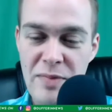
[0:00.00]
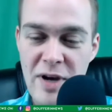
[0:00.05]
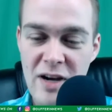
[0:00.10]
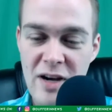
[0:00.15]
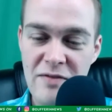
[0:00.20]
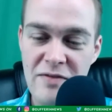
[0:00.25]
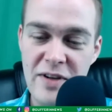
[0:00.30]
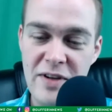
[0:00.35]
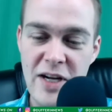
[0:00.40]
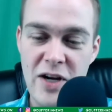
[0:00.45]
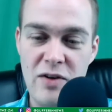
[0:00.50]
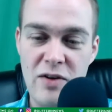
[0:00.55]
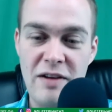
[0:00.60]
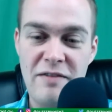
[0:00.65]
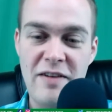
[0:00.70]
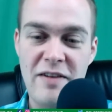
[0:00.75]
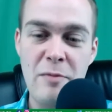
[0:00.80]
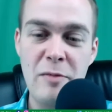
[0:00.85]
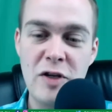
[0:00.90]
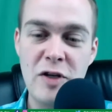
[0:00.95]
benefit here, like
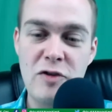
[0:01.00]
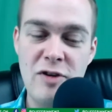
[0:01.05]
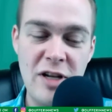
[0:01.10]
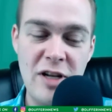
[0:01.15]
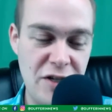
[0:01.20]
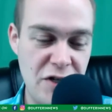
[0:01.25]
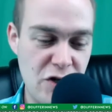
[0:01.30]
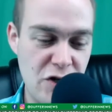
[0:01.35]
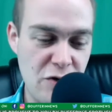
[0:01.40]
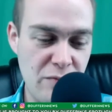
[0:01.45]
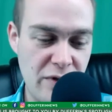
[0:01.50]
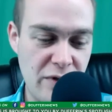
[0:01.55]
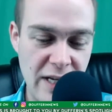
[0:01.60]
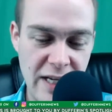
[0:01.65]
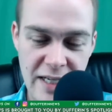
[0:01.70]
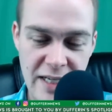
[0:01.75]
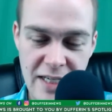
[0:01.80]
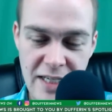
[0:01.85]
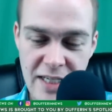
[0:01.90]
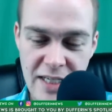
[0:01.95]
Family Transition
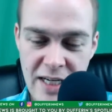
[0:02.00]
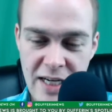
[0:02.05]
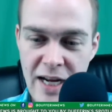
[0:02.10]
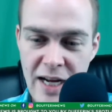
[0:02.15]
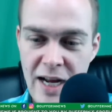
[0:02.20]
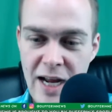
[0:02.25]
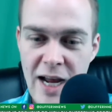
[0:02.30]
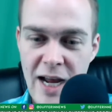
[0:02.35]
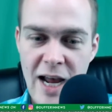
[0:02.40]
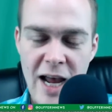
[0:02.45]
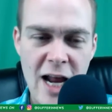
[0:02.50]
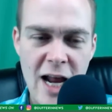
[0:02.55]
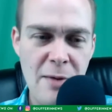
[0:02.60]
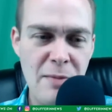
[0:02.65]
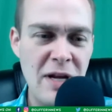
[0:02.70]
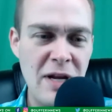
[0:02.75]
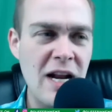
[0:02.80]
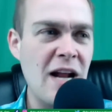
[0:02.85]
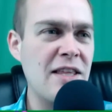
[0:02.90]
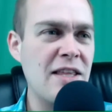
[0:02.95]
Place. And I
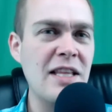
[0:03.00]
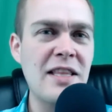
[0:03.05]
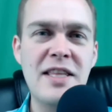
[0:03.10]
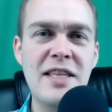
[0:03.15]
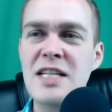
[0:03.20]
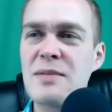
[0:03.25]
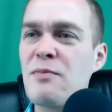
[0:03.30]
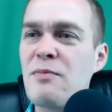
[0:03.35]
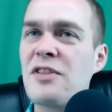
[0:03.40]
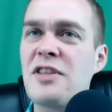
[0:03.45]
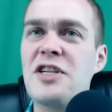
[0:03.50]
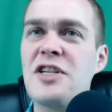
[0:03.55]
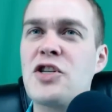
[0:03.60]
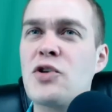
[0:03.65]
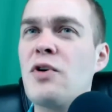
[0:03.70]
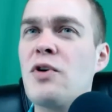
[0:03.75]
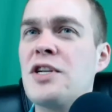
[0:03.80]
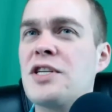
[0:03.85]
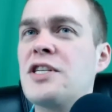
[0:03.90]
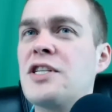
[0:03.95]
mean, I think this month is
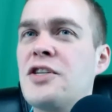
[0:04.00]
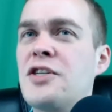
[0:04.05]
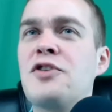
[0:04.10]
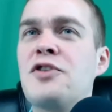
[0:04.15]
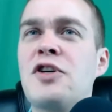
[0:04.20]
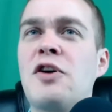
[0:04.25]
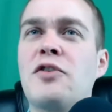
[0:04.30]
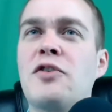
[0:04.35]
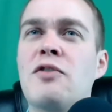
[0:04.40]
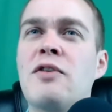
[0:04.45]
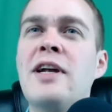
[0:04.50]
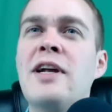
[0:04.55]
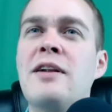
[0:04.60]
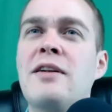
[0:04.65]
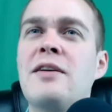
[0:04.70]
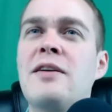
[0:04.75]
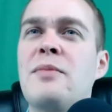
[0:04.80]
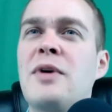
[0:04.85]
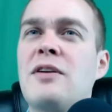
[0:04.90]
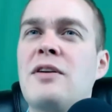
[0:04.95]
Choices Youth Shelter, right?